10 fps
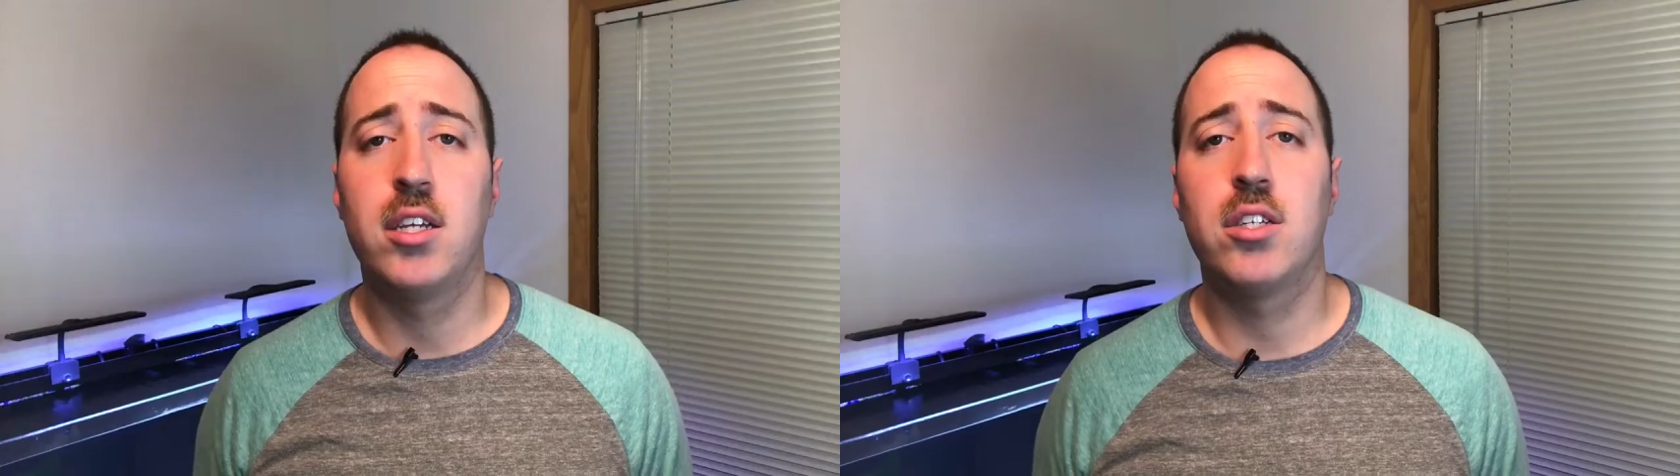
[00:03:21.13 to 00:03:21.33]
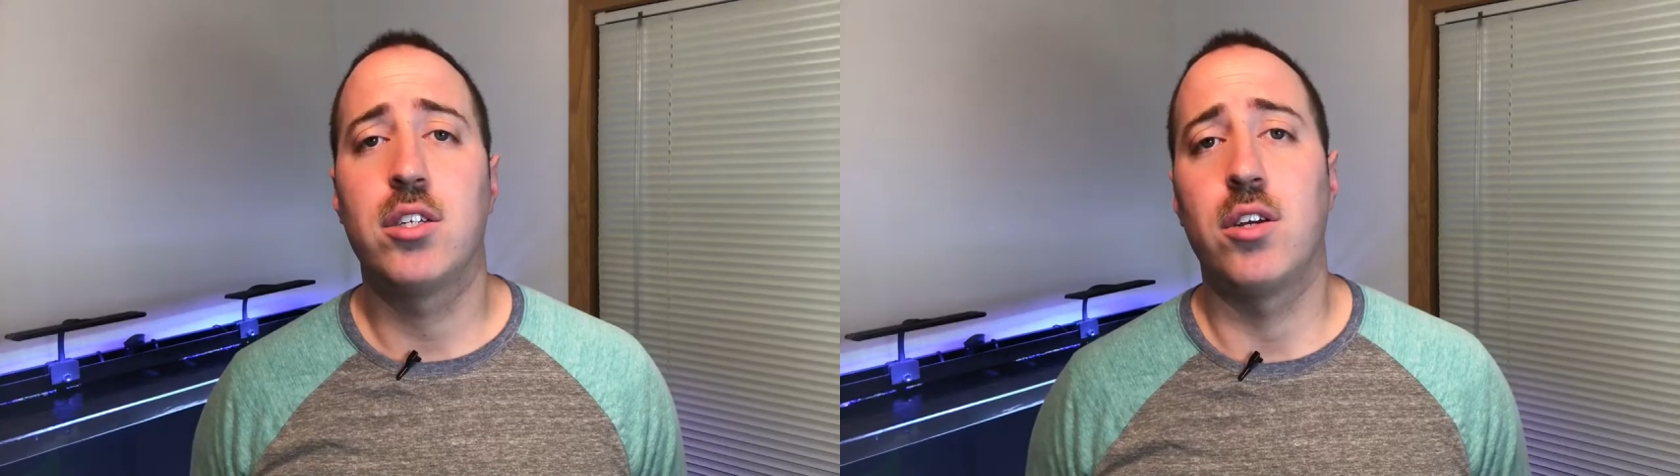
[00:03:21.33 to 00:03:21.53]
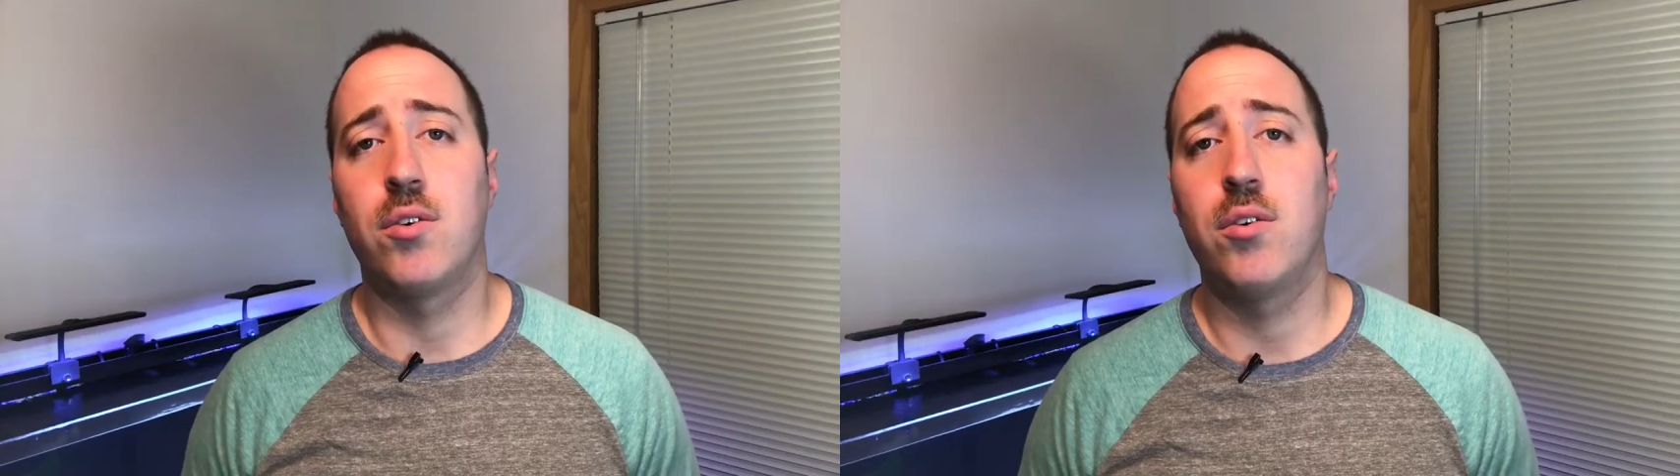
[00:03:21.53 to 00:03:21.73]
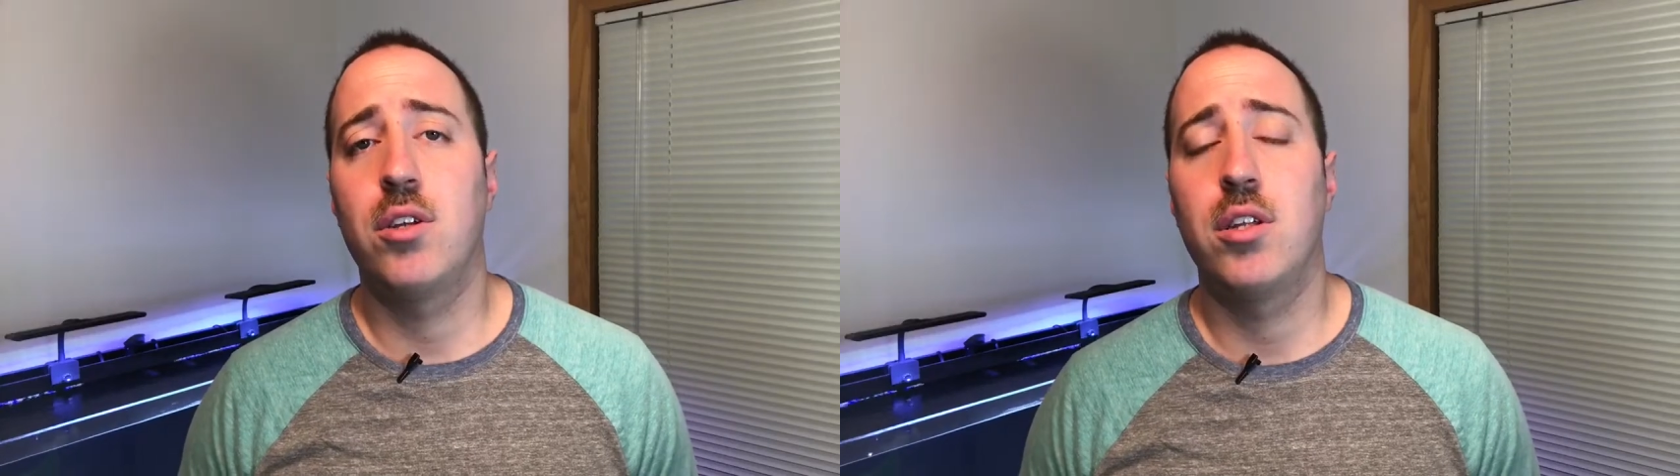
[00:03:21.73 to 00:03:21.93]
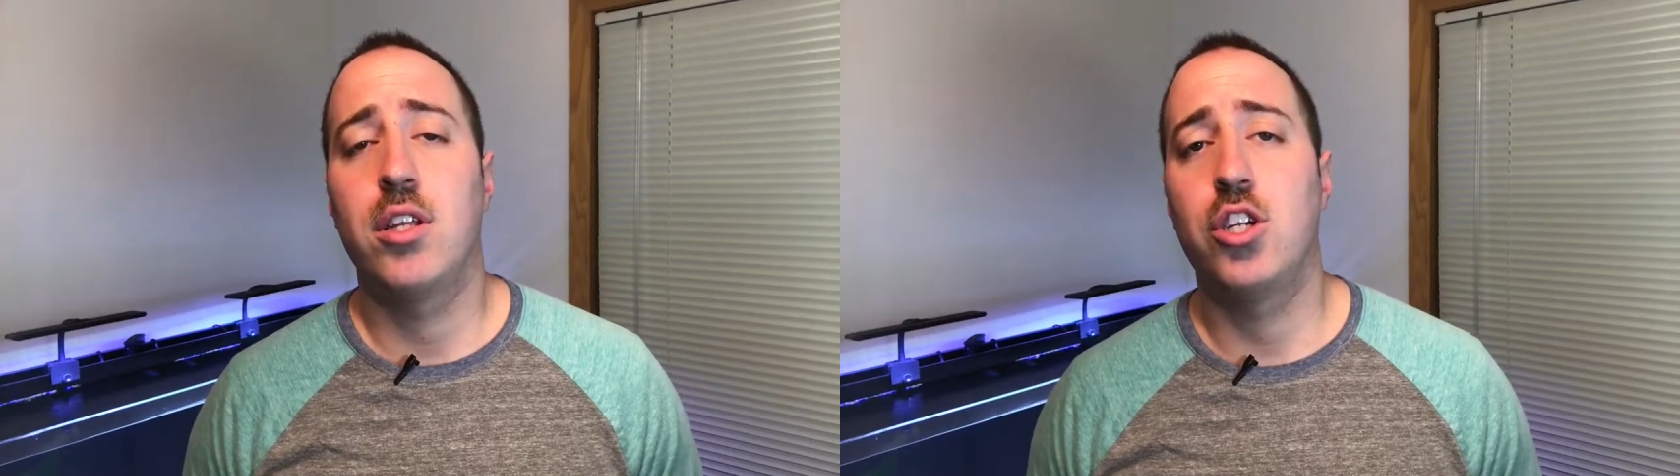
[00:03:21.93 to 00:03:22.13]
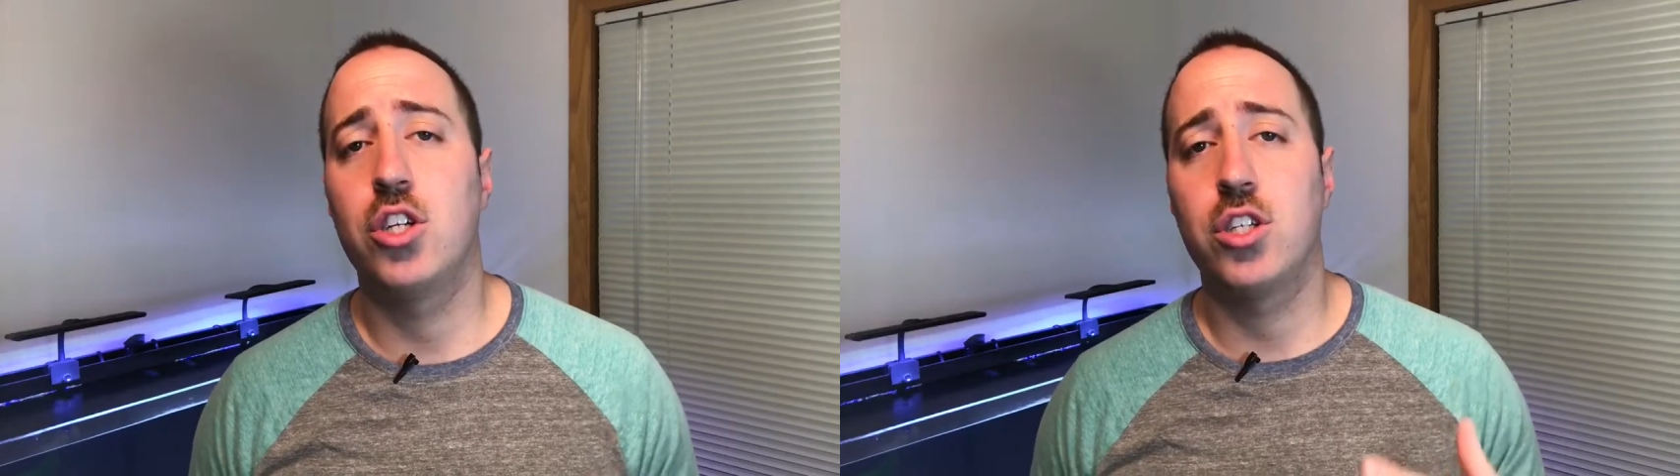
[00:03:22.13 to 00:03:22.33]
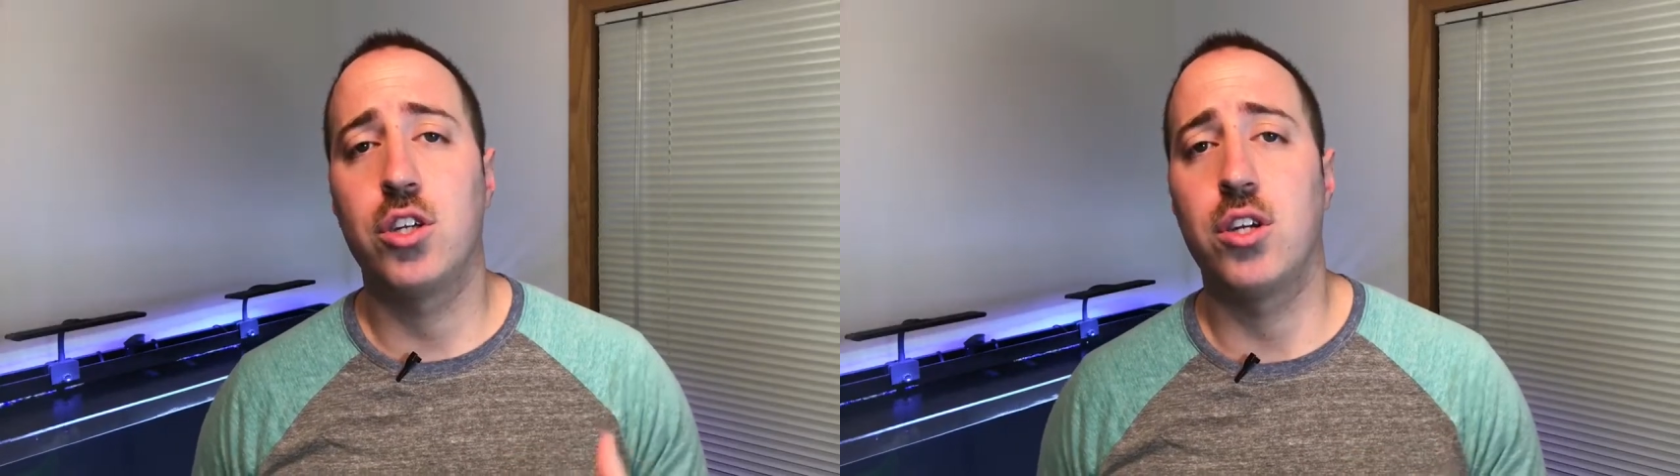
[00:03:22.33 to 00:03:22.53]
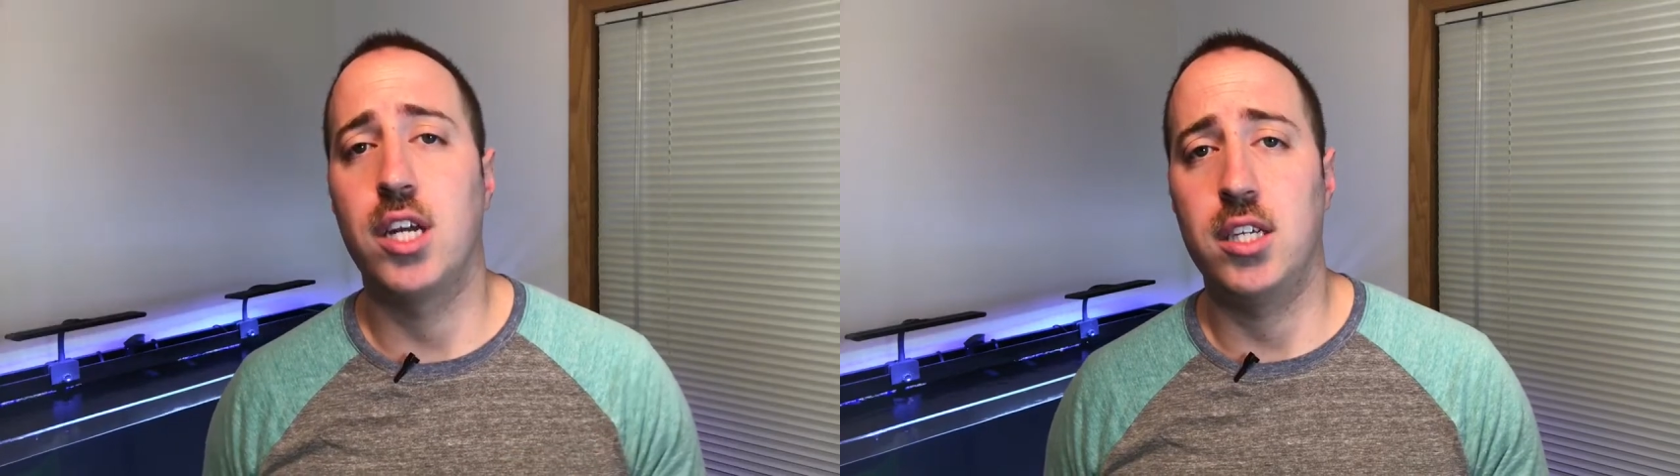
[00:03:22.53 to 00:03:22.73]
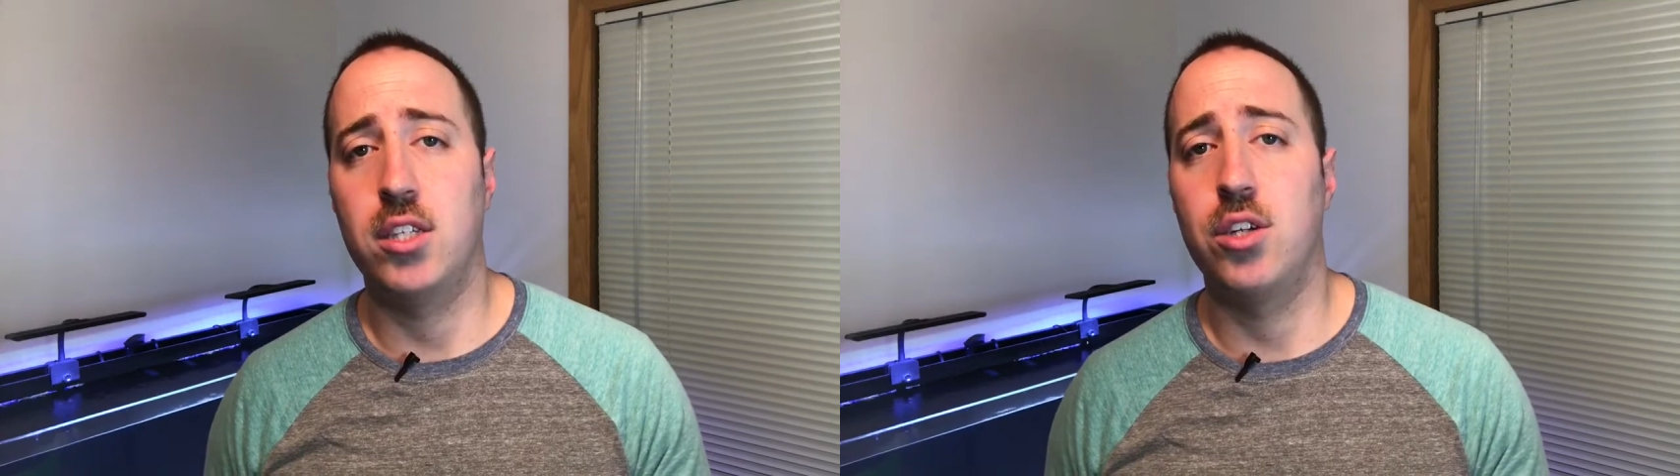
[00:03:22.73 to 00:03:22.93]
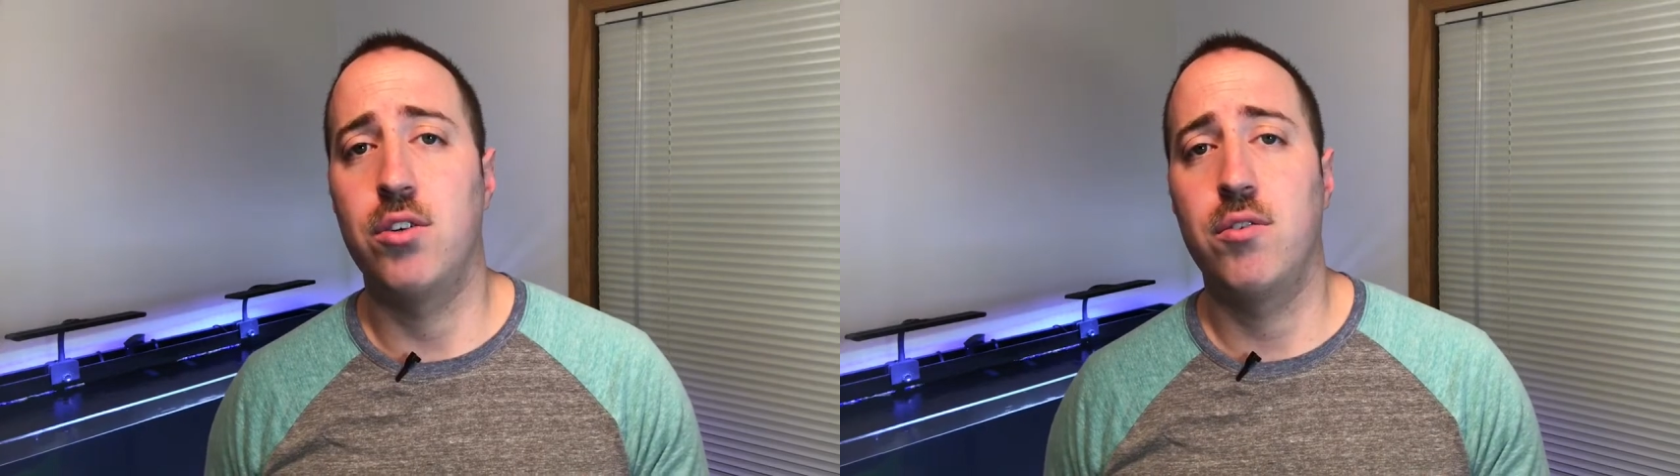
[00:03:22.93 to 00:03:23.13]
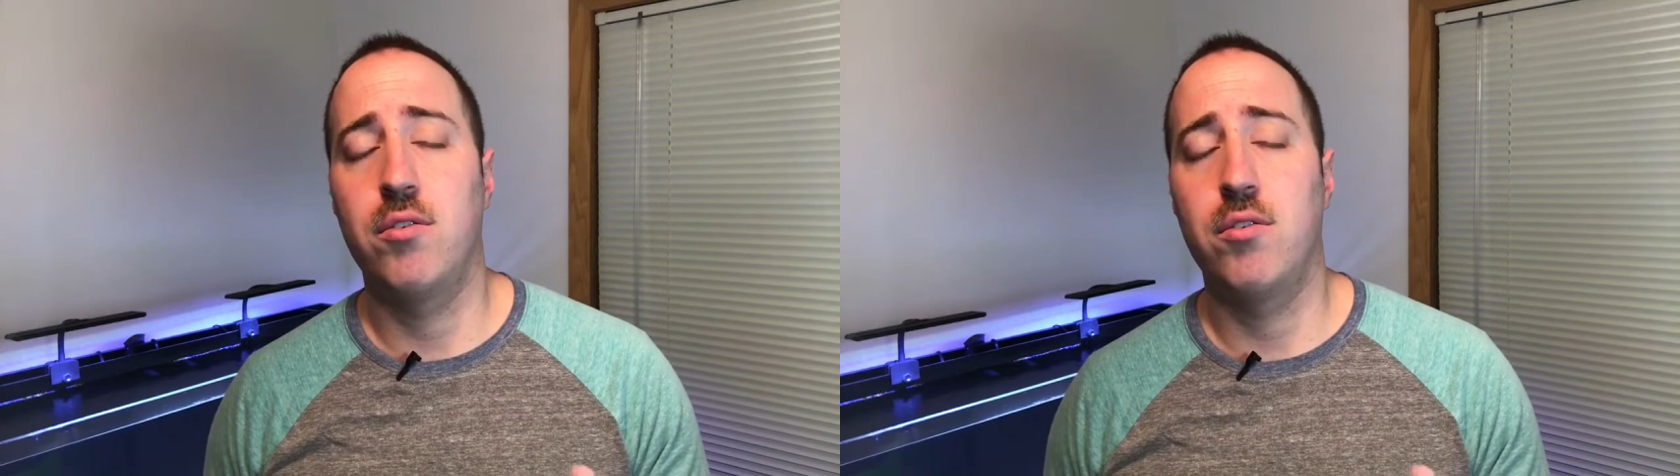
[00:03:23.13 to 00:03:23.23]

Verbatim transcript: So just so you guys know.